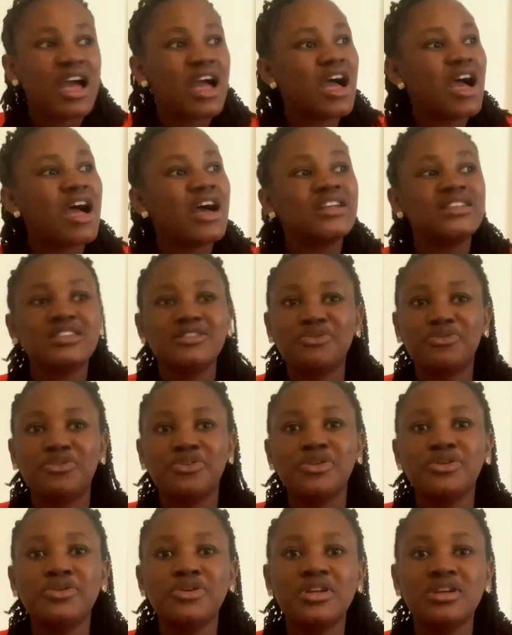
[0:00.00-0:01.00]
And the
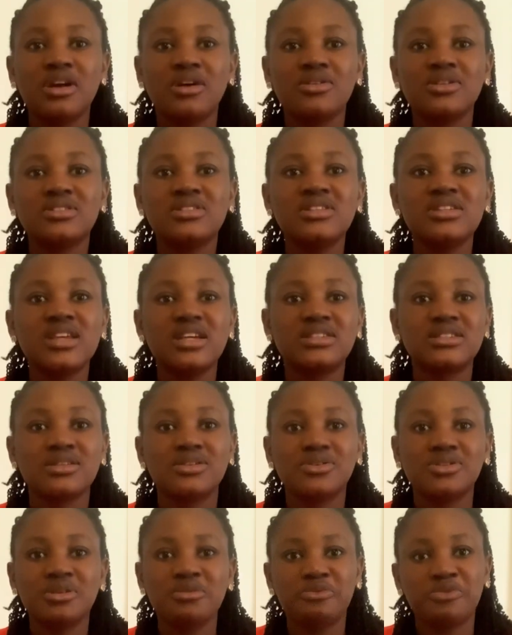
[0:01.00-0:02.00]
following, was it yesterday or
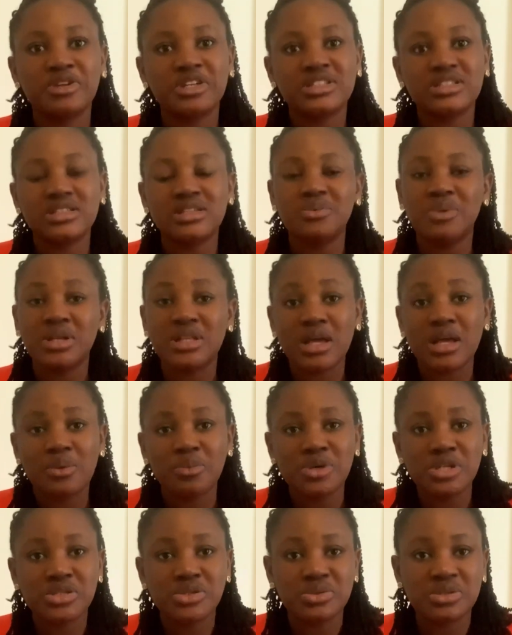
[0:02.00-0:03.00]
the day before yesterday when I
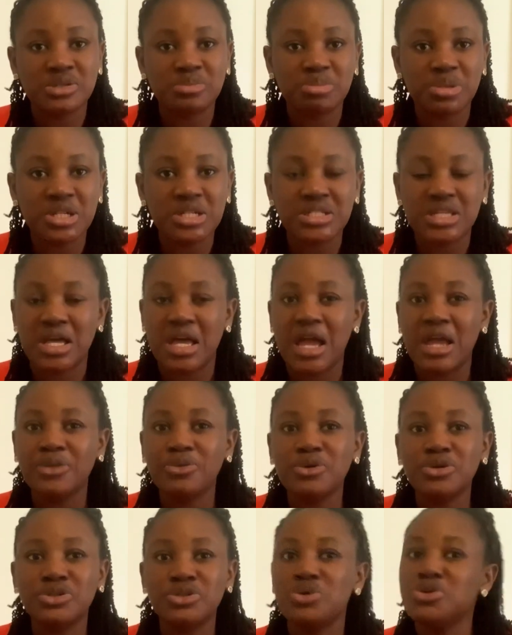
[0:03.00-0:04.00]
went to his place, I
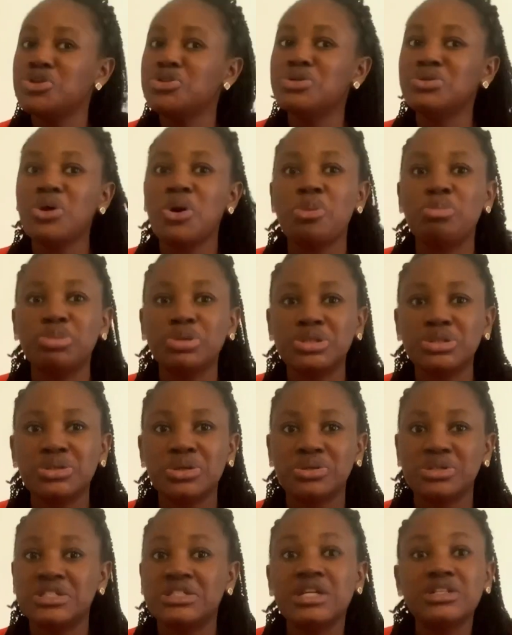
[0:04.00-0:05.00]
knocked. He did not open the door.
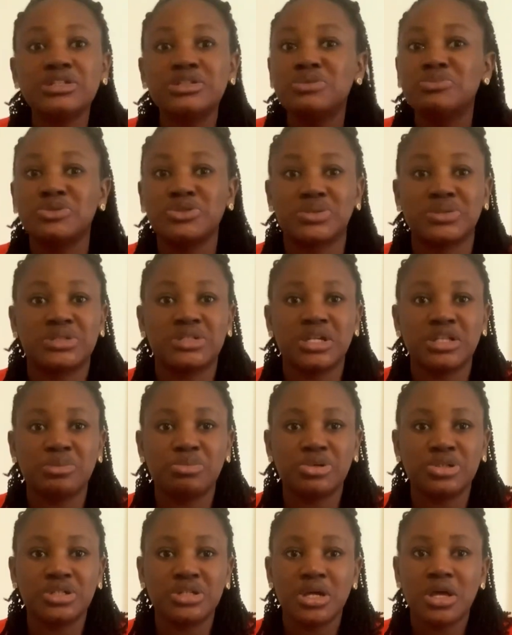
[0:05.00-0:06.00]
He said he didn't want to see
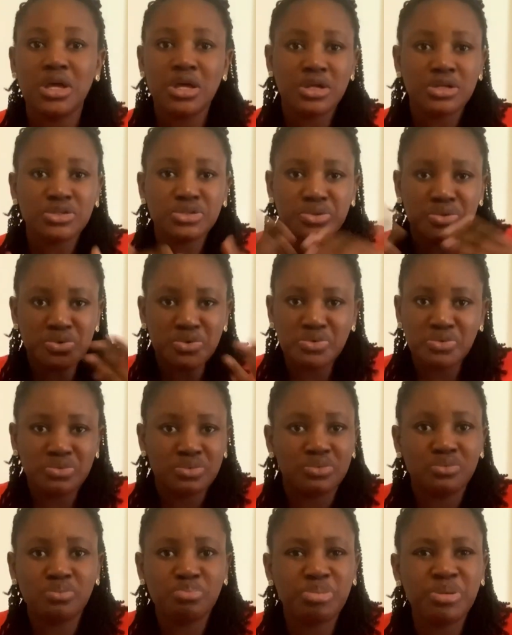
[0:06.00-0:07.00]
anybody. So
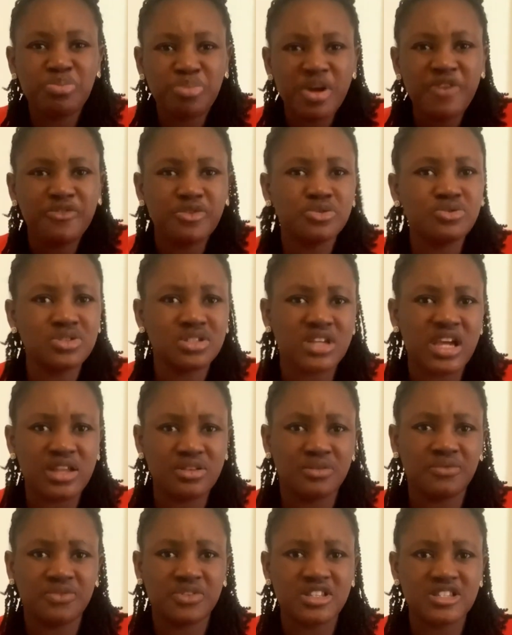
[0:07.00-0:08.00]
prepare for those kind
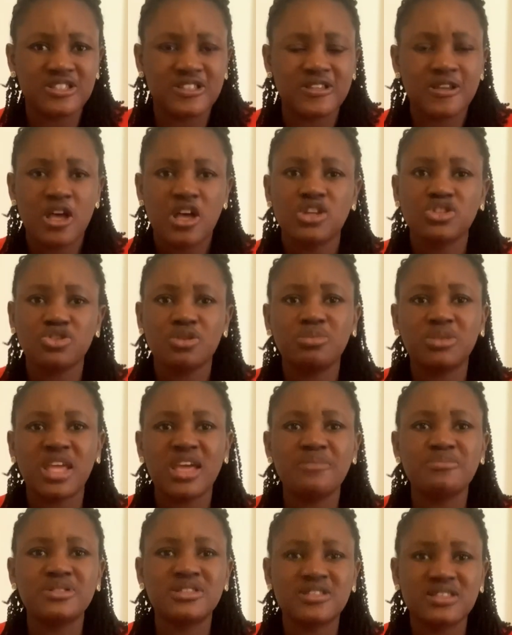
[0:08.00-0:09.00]
of things.
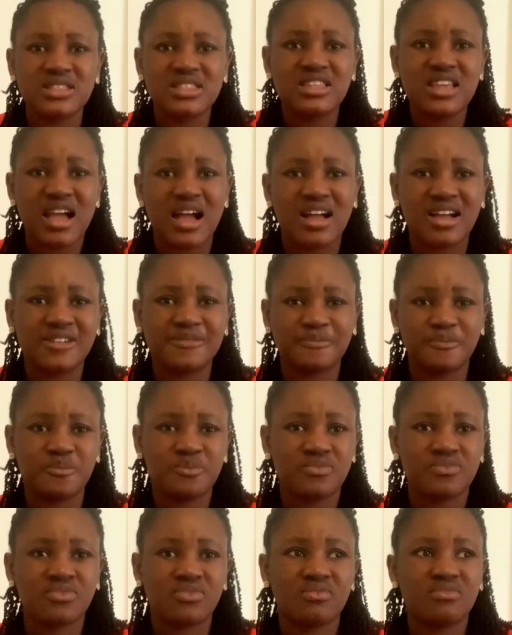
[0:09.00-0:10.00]
Sometimes
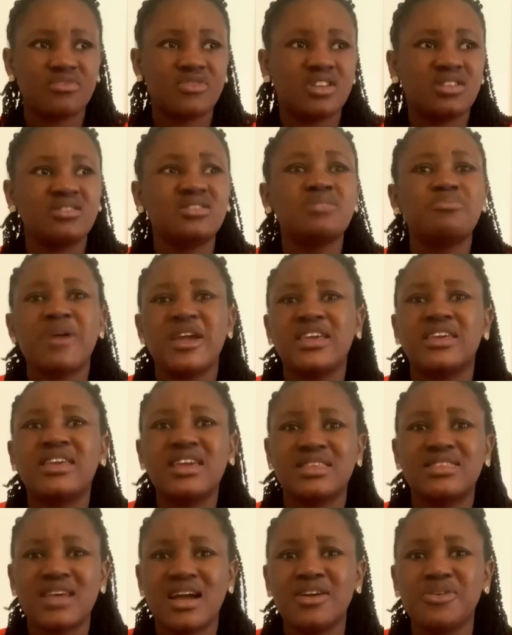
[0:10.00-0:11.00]
they might
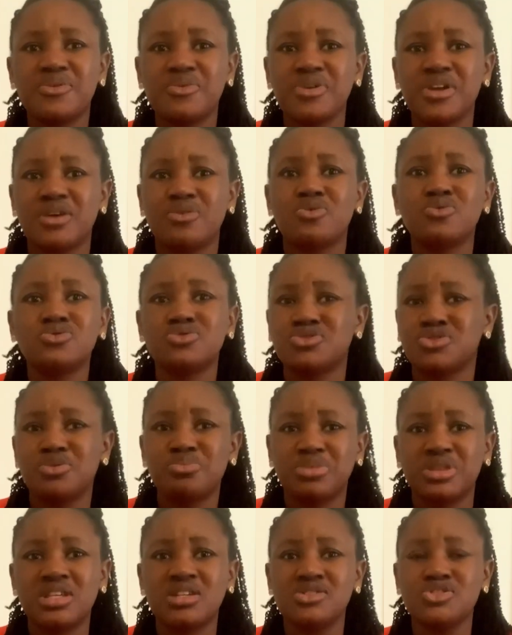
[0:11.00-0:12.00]
get angry or
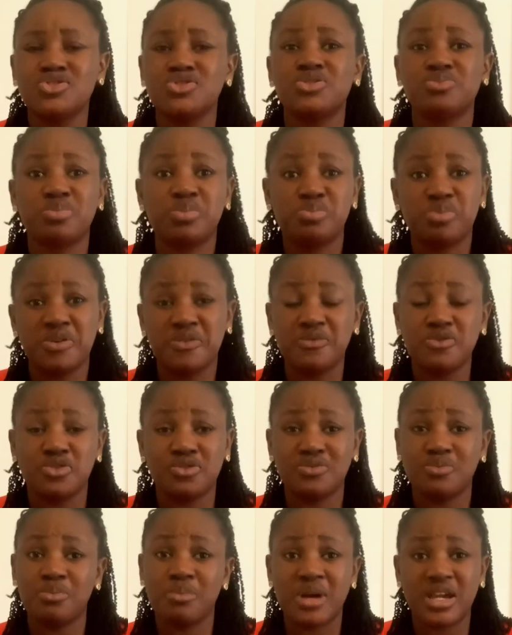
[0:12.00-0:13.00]
something. Just prepare
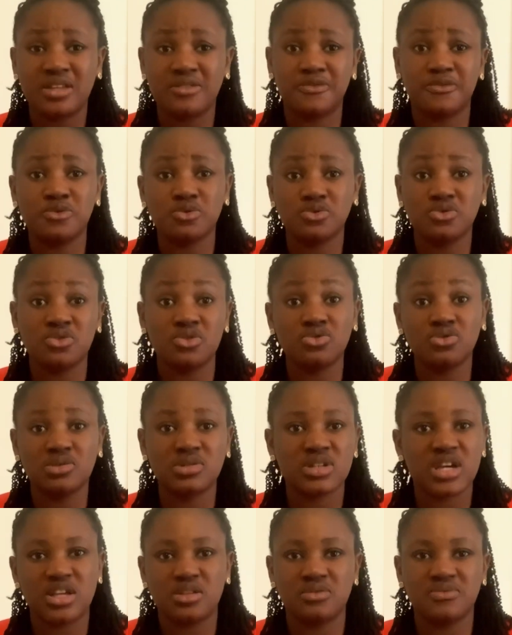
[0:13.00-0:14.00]
your mind for all those
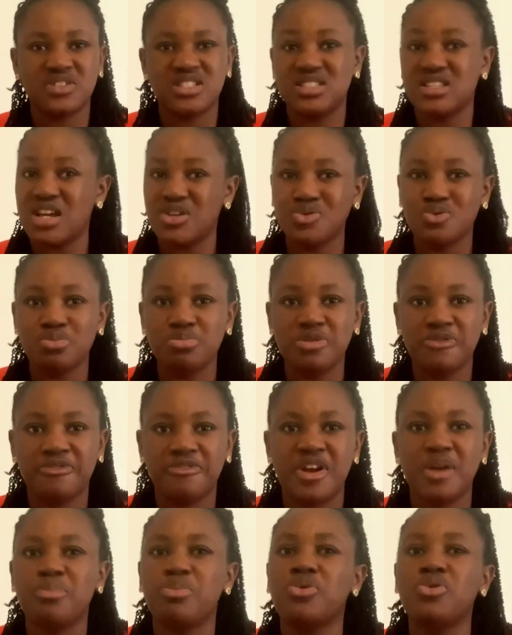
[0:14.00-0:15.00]
kind of things and you'll be
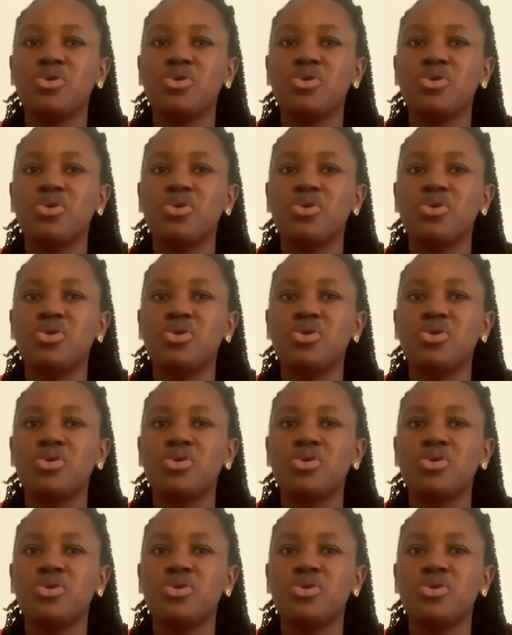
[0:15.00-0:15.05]
fine.